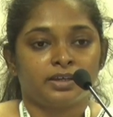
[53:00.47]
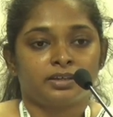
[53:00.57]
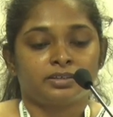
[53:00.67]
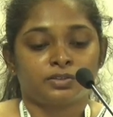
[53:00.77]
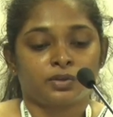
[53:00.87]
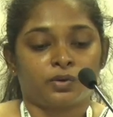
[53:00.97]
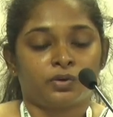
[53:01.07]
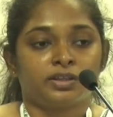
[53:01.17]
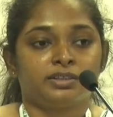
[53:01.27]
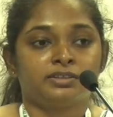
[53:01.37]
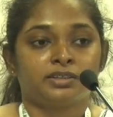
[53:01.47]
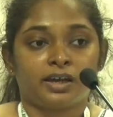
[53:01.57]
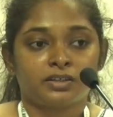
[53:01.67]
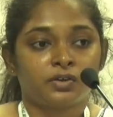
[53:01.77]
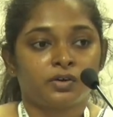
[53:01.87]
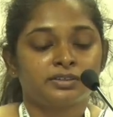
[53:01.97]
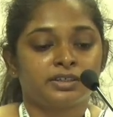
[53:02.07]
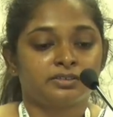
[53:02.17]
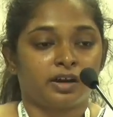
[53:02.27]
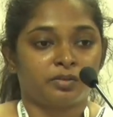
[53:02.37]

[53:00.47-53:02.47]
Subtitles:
So the cytotoxic drug